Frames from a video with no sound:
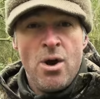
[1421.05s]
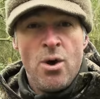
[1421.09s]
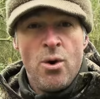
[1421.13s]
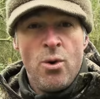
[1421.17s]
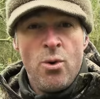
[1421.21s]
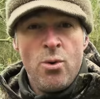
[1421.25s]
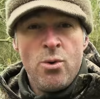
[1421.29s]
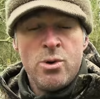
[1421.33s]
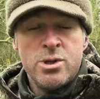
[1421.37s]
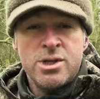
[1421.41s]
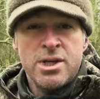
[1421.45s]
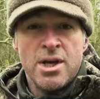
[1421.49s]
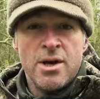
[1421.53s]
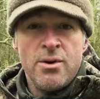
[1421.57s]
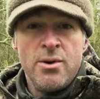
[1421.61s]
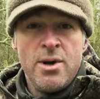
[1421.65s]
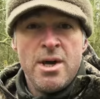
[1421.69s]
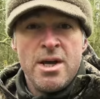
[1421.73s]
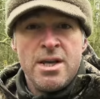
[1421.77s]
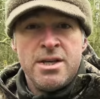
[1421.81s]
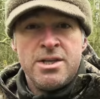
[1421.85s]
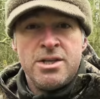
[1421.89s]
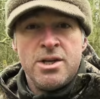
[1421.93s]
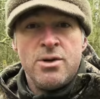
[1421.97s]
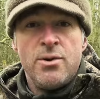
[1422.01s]
Also,
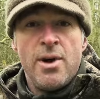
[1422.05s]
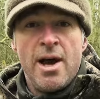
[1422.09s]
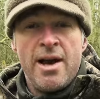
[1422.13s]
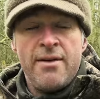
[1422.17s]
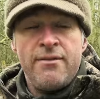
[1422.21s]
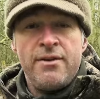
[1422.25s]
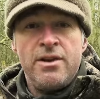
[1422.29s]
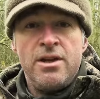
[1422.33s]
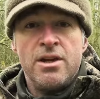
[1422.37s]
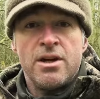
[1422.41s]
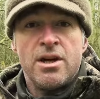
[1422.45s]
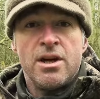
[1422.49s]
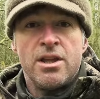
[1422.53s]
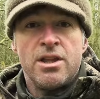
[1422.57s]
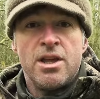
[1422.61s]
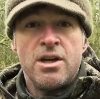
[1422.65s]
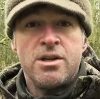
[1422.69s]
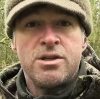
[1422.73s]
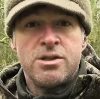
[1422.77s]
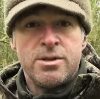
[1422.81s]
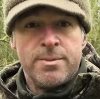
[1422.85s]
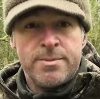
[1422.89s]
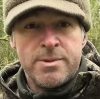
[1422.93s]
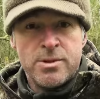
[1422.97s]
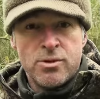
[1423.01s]
do have a look at
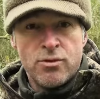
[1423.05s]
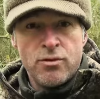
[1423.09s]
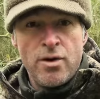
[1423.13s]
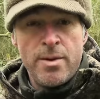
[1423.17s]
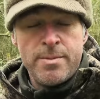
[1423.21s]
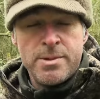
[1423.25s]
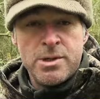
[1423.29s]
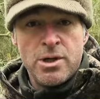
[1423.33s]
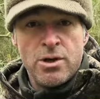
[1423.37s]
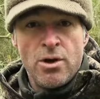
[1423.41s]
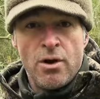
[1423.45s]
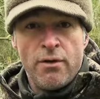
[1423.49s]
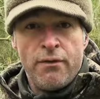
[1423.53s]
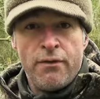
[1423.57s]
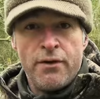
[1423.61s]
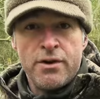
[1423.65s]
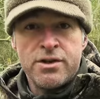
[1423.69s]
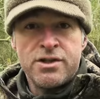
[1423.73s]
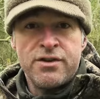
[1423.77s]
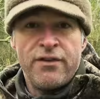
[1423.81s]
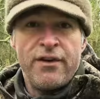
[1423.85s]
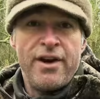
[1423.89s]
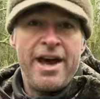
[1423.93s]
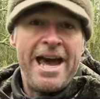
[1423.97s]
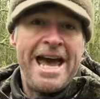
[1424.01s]
those subscription
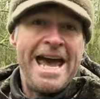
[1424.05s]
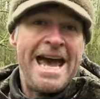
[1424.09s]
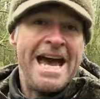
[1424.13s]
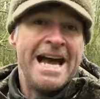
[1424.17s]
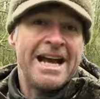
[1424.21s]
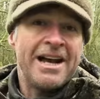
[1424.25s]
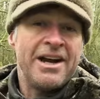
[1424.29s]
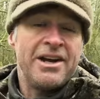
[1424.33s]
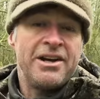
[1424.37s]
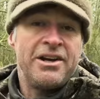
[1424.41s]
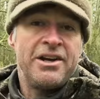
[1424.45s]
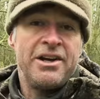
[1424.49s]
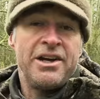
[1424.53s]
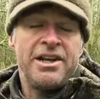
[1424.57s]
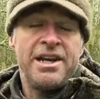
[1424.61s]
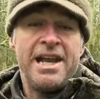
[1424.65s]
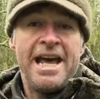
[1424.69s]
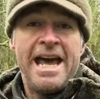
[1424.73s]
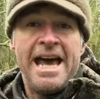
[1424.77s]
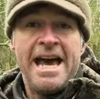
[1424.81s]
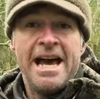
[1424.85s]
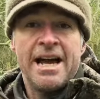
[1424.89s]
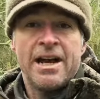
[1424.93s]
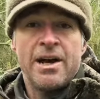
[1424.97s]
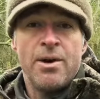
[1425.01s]
offers for Airgunner and
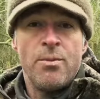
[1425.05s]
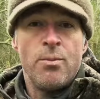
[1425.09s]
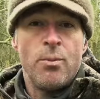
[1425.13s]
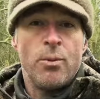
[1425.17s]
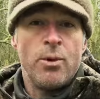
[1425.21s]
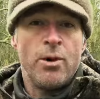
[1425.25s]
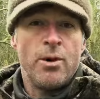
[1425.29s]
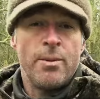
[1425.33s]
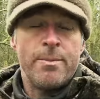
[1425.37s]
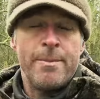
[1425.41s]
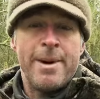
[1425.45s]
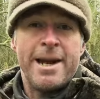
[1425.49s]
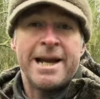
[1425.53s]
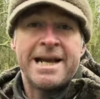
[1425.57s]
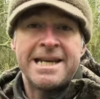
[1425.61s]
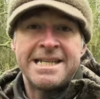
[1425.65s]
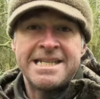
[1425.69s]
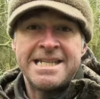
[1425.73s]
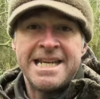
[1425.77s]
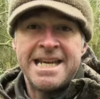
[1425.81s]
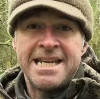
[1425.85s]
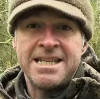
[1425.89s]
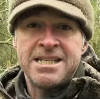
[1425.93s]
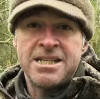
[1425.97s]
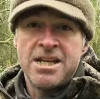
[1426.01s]
Airgun World
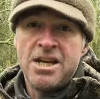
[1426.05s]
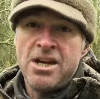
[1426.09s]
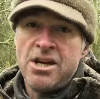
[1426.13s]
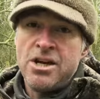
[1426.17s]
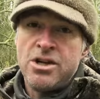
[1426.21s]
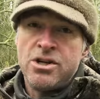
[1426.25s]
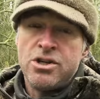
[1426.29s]
magazines.